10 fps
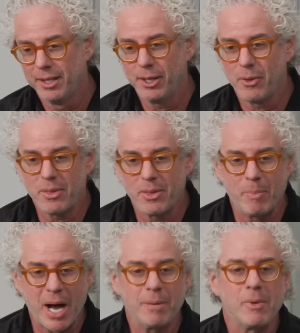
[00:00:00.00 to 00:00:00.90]
You know, the
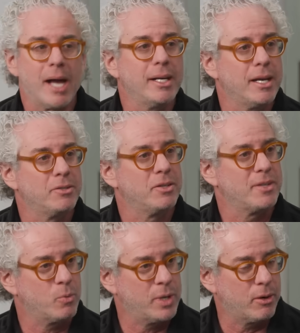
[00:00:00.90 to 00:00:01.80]
bottom line is, is
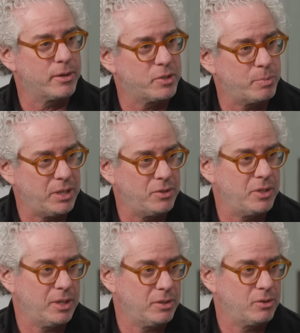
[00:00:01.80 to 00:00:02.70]
that we are a
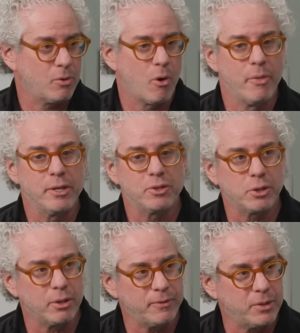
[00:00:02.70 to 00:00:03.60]
species on the
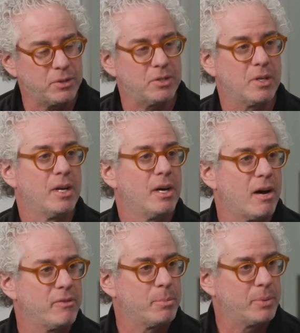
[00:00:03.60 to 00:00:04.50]
surface
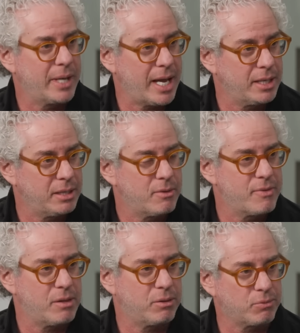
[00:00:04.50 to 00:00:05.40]
of a planet
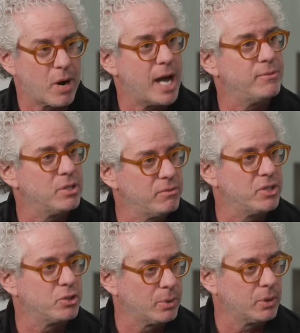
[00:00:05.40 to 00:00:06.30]
that thrives in
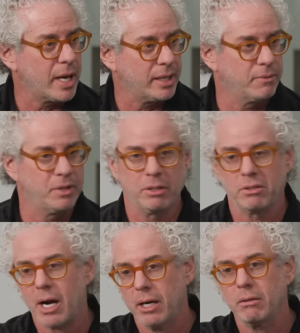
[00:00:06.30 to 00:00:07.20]
visible light. Of the
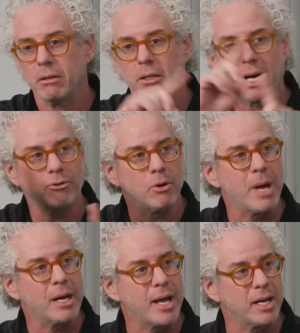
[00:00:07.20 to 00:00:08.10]
entire
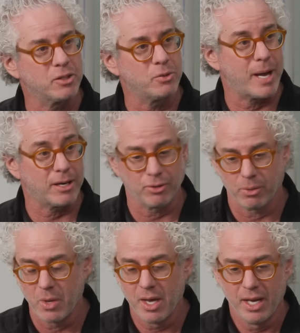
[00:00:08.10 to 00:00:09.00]
electromagnetic hmm.
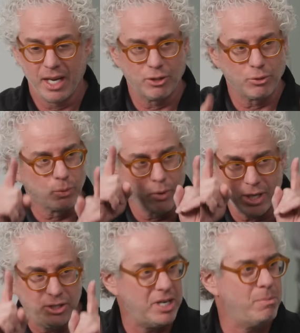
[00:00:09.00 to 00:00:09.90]
spectrum, it's
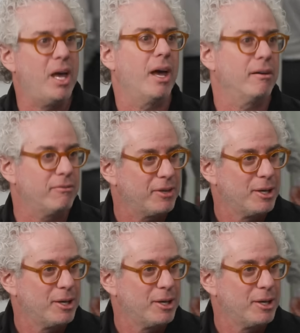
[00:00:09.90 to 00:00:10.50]
Roy G. Biv,